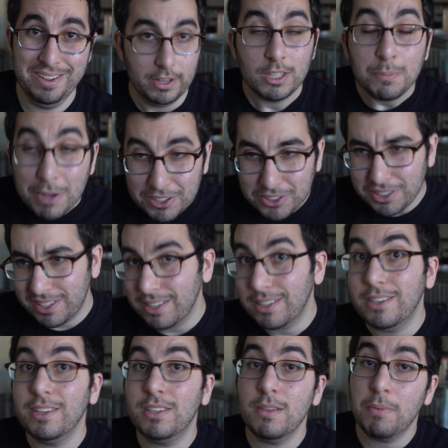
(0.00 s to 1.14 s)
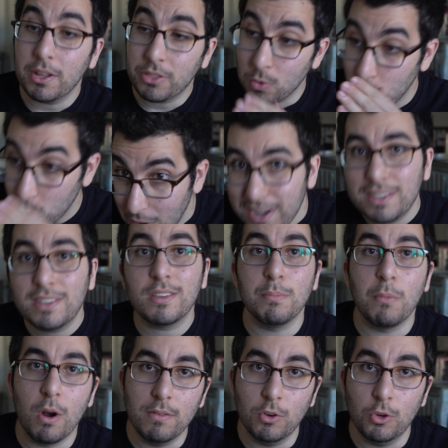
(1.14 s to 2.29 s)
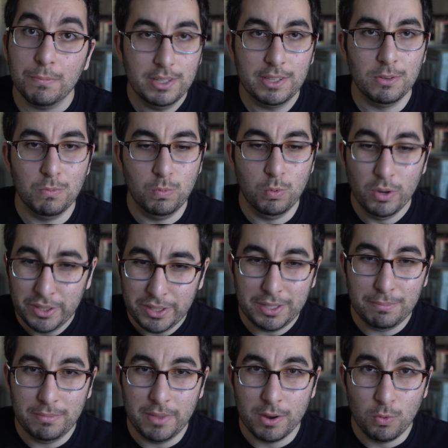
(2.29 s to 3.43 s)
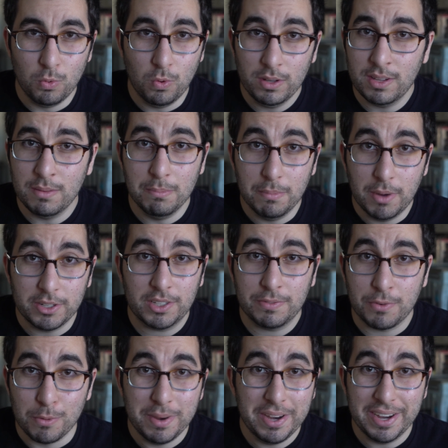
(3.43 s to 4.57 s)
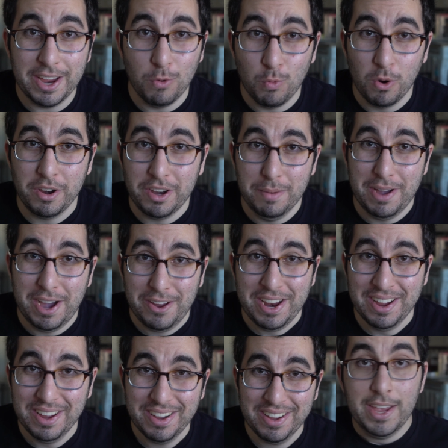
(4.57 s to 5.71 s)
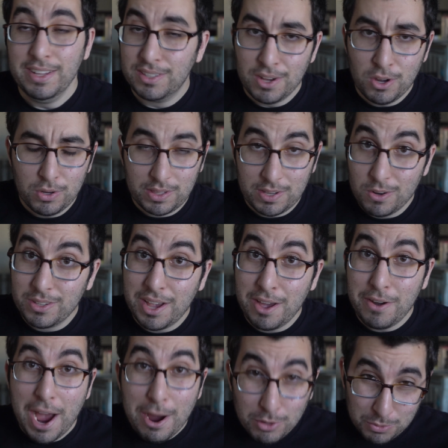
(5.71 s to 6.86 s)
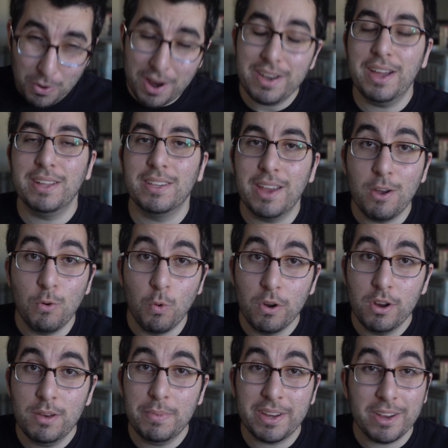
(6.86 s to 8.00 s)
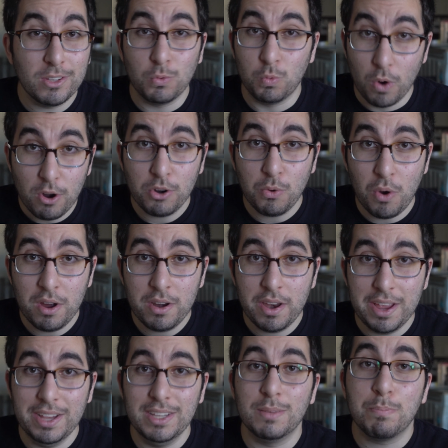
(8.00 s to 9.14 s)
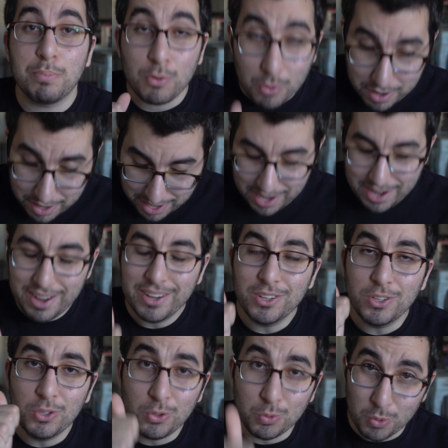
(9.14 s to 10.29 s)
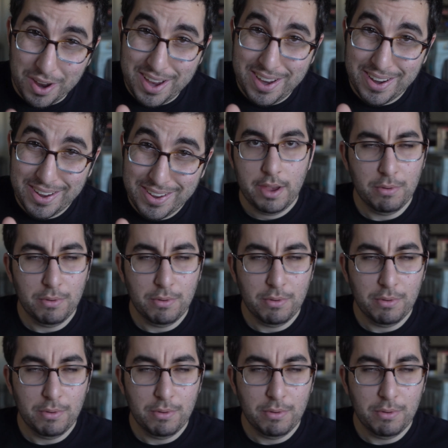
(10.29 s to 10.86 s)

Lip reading: Yeah, especially since Disney bought the rights to Marvel, so really there wasn't much for me to get worried about. And so it turns out I was right not to get worried, because Rogue One is pretty great.